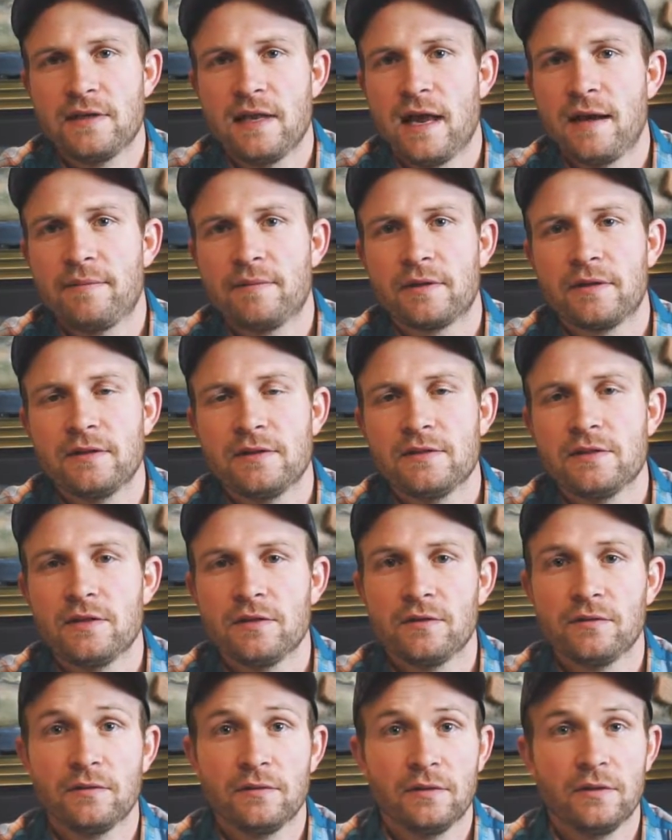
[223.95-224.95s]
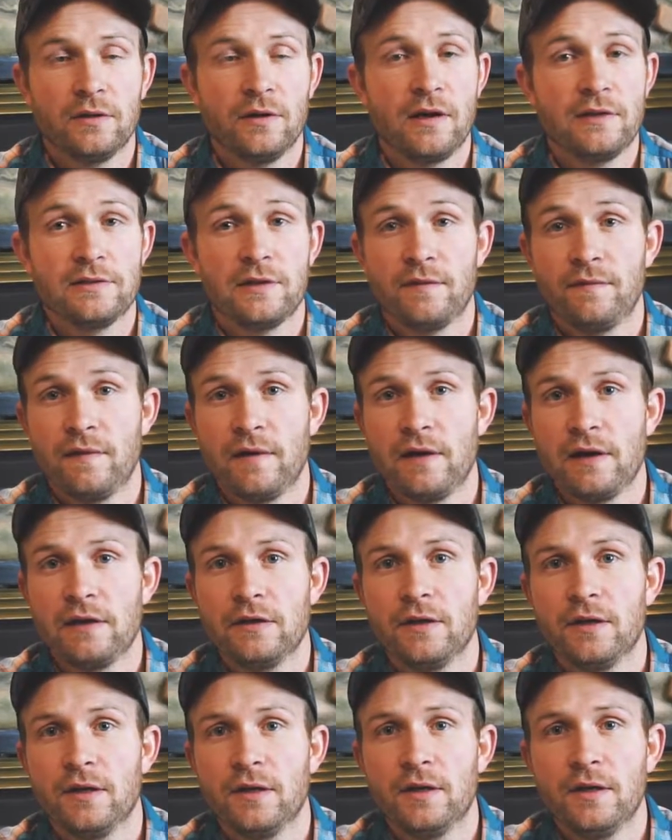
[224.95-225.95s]
applicants, your odds aren't very
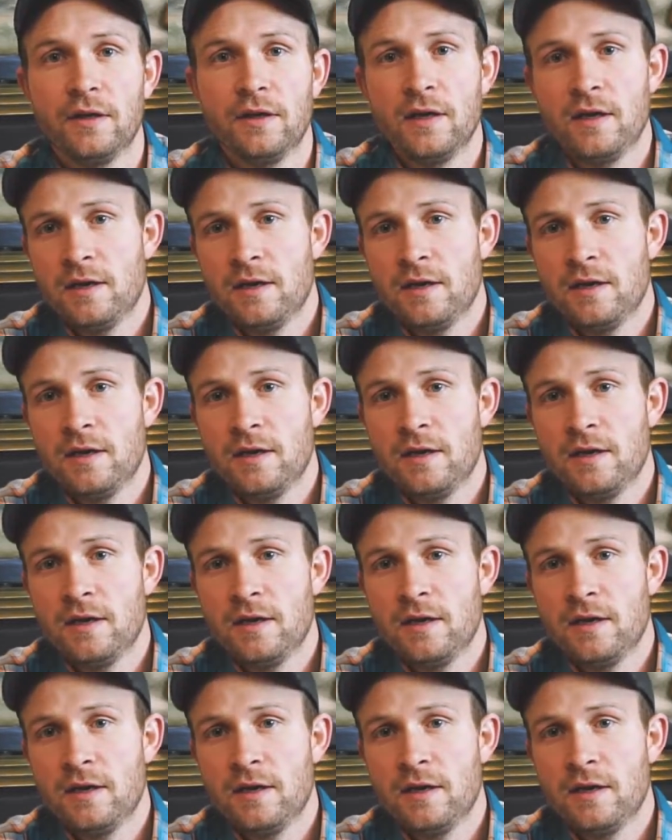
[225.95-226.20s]
good,